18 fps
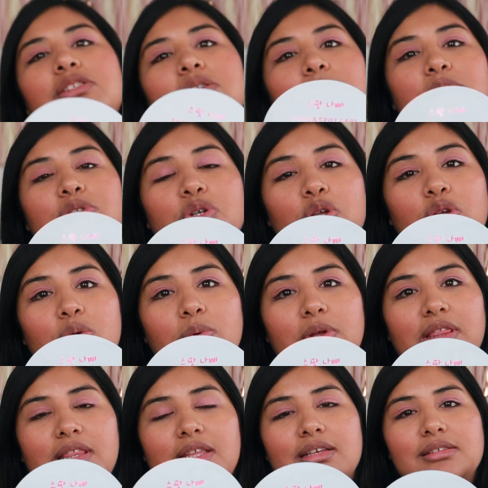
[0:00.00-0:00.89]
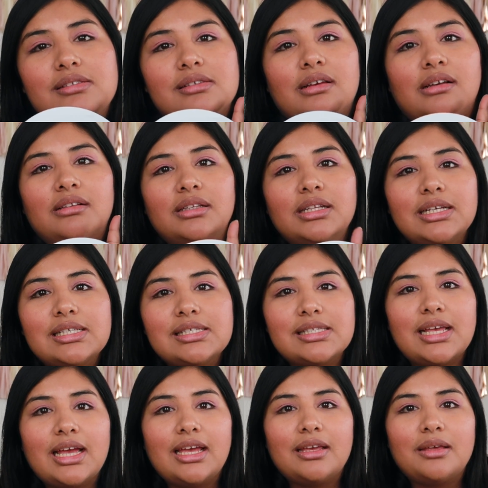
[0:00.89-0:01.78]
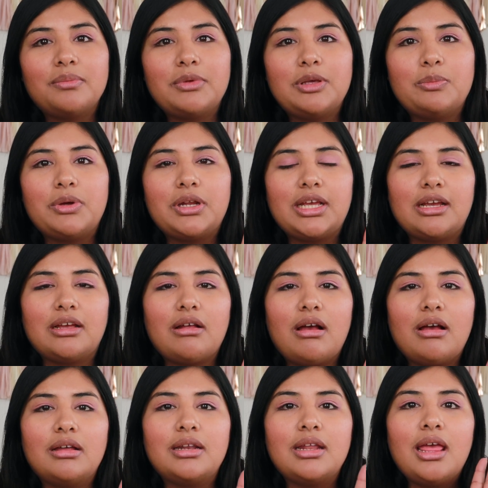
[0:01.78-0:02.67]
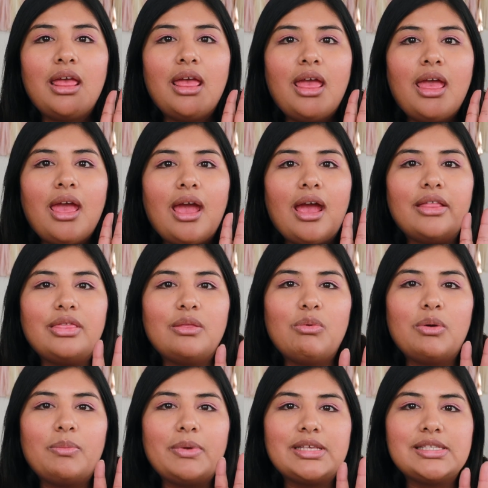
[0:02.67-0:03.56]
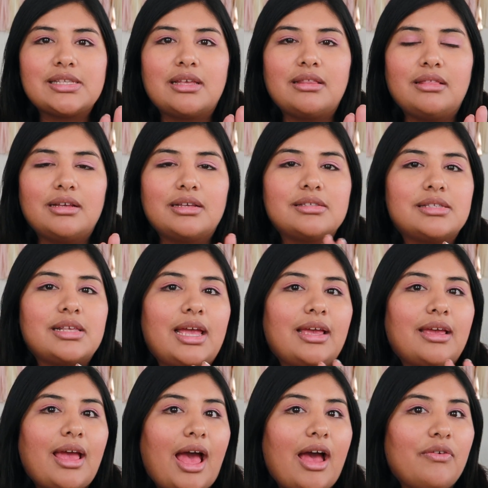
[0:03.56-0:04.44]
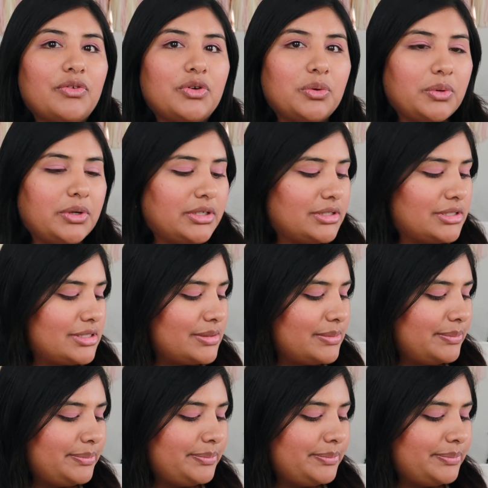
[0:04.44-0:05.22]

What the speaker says: So I'm going to show you what this looks like, me putting it on, and then what my skin looks like afterwards.